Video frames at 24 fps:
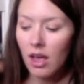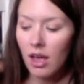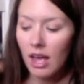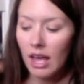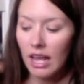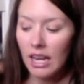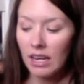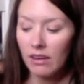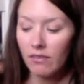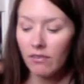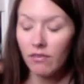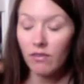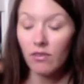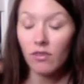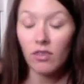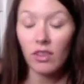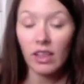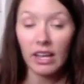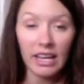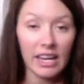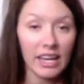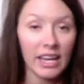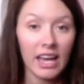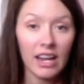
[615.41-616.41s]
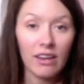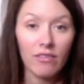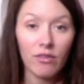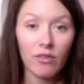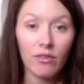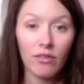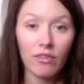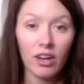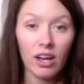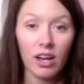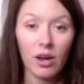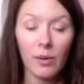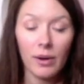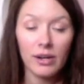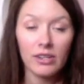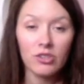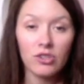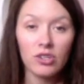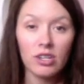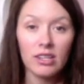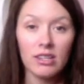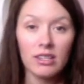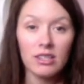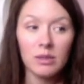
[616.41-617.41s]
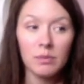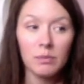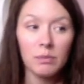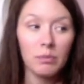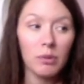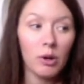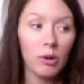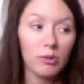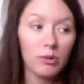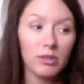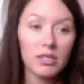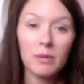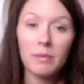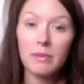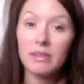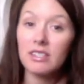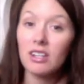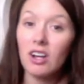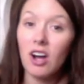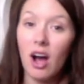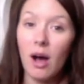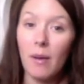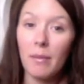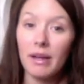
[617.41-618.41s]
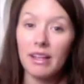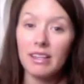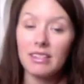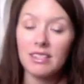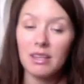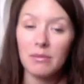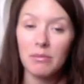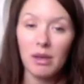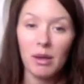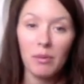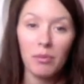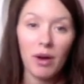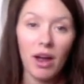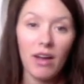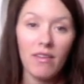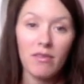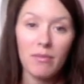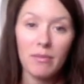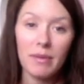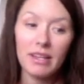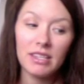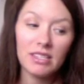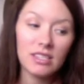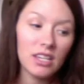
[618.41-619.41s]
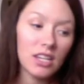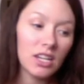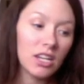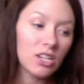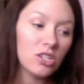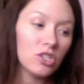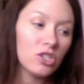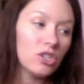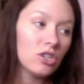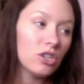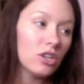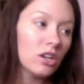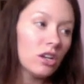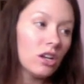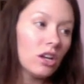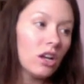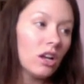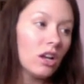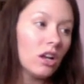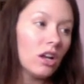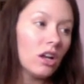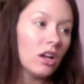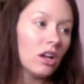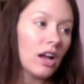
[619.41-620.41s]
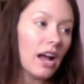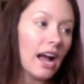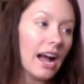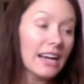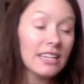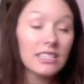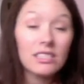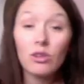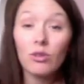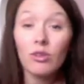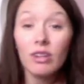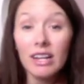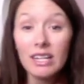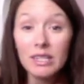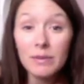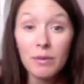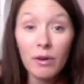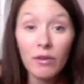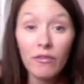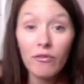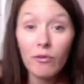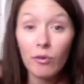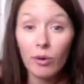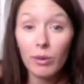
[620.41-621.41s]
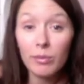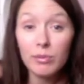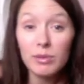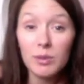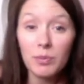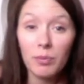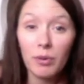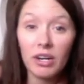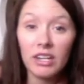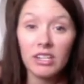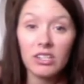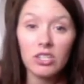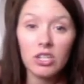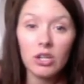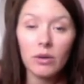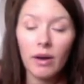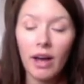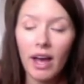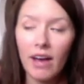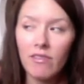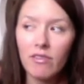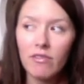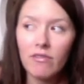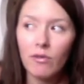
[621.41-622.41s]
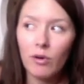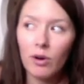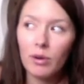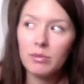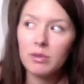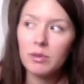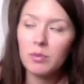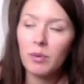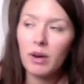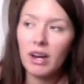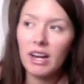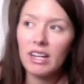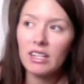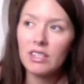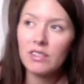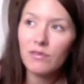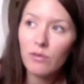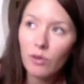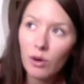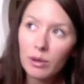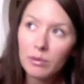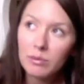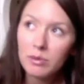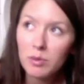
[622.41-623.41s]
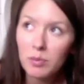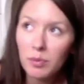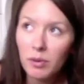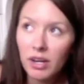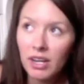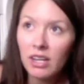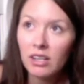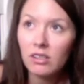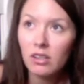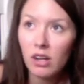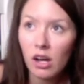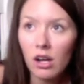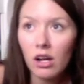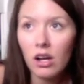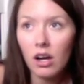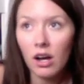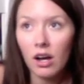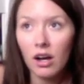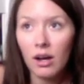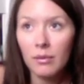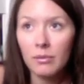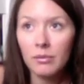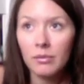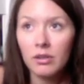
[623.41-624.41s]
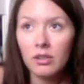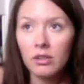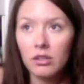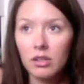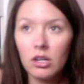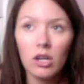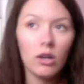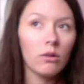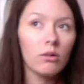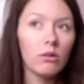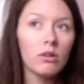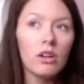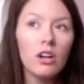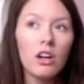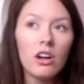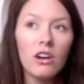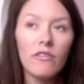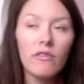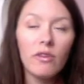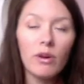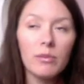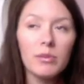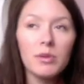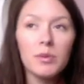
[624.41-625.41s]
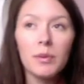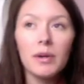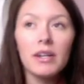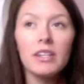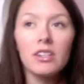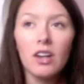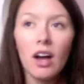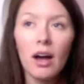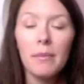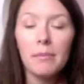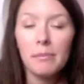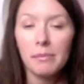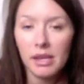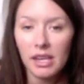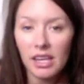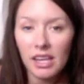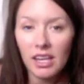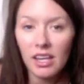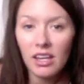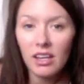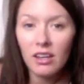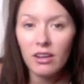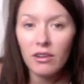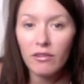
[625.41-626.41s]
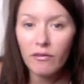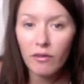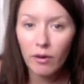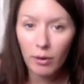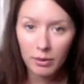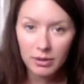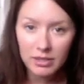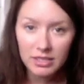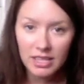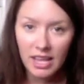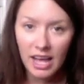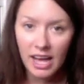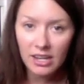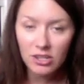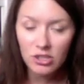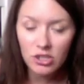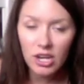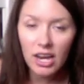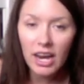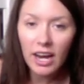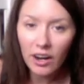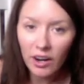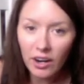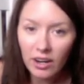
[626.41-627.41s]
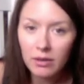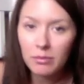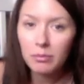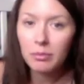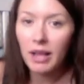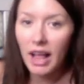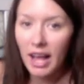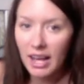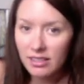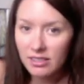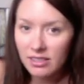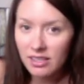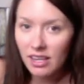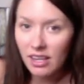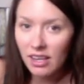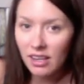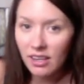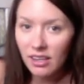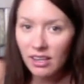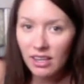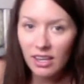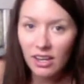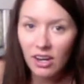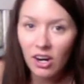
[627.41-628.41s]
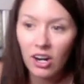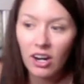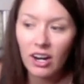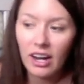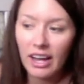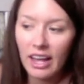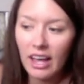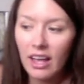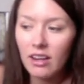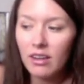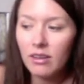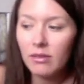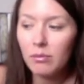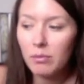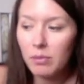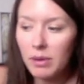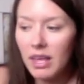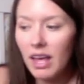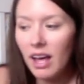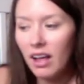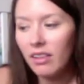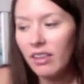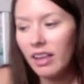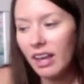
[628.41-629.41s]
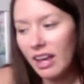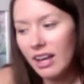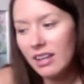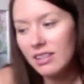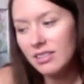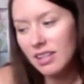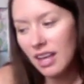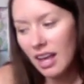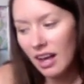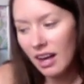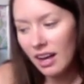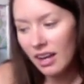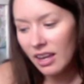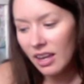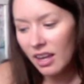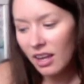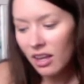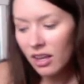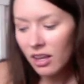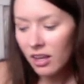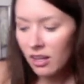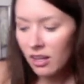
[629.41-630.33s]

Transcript: And if, like, again, if you've got questions, post them as a comment, send me a private message. Ask, you can ask me on Formspring, too. I have a Formspring. It's formspring.com. No, formspring.me forward slash Erin Blaskie, E R I N B L A S K I E.